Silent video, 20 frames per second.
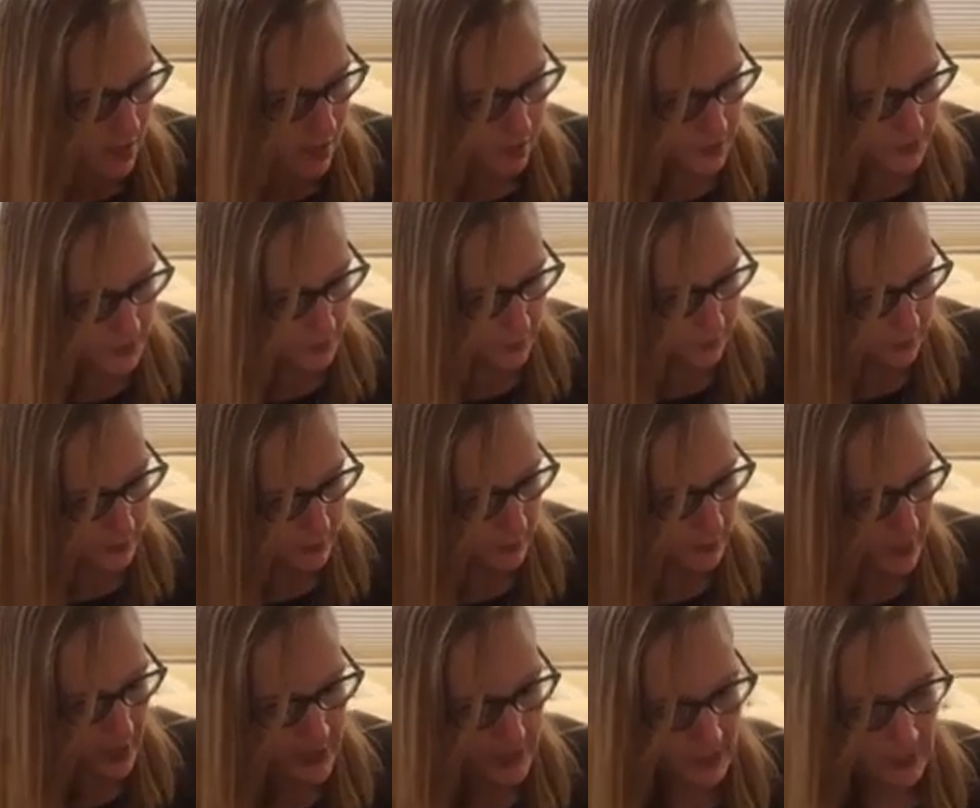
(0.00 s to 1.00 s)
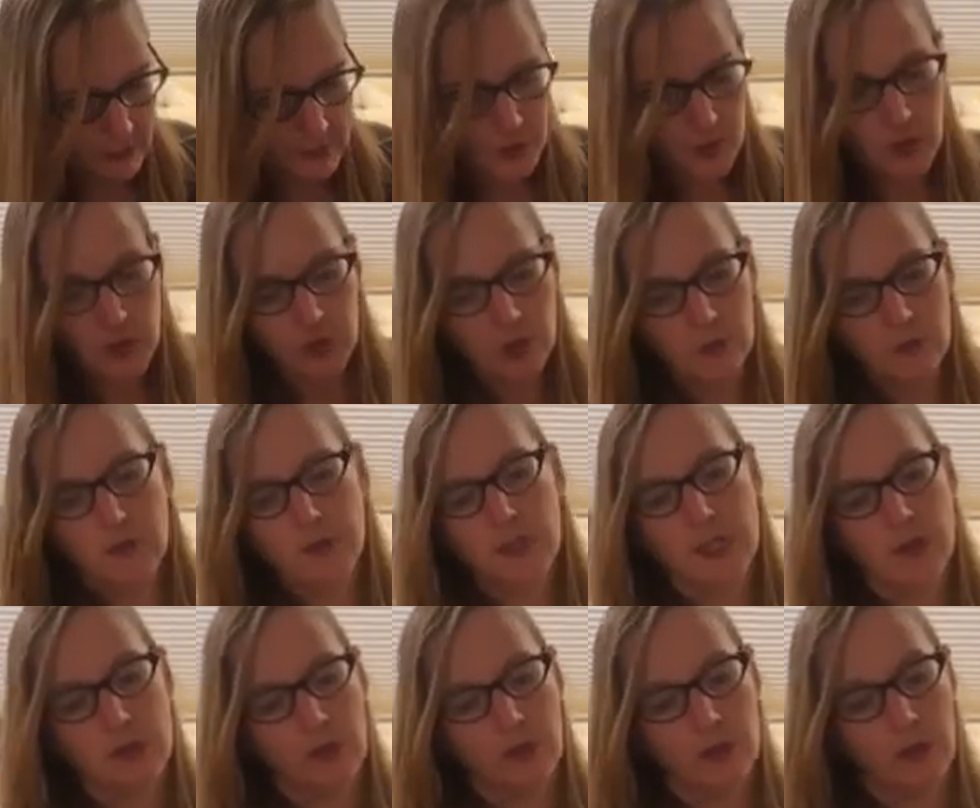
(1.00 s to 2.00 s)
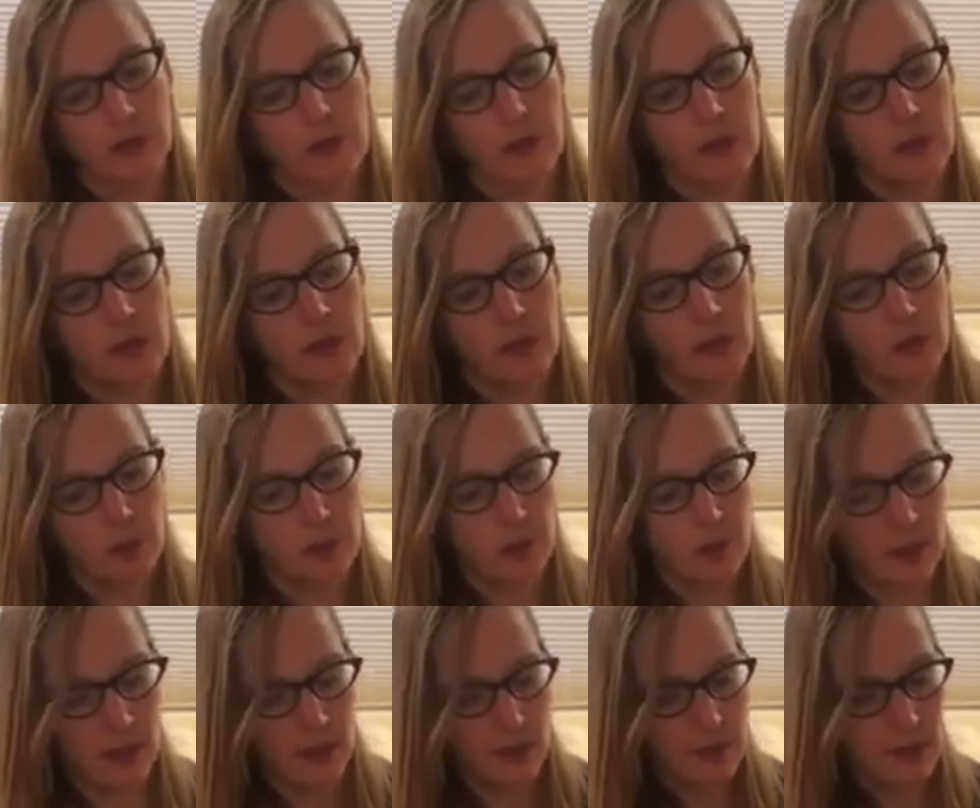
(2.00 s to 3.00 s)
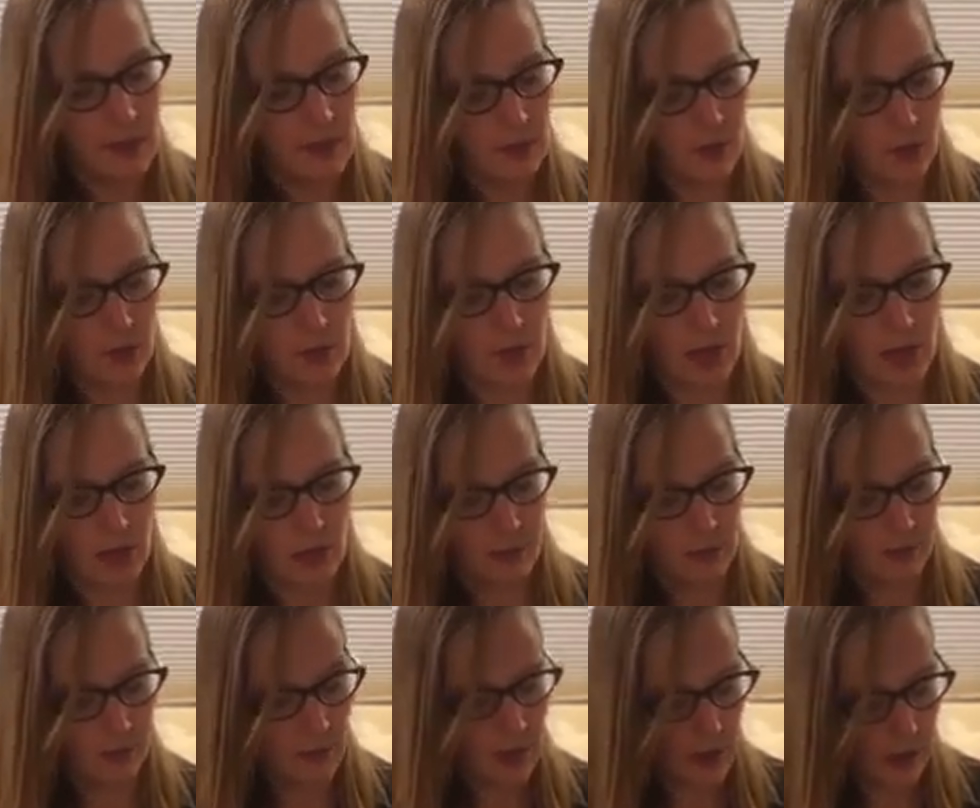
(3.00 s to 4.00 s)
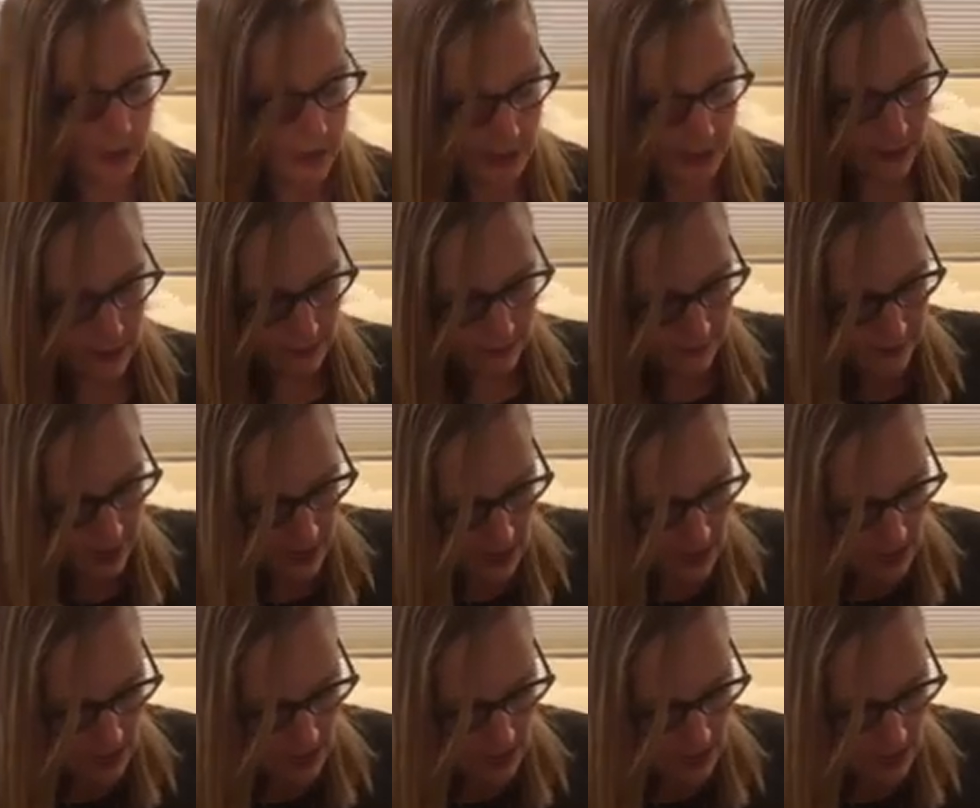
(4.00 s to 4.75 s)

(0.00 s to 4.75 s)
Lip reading: Also from Eileen Fisher, these are capri pants that are linen.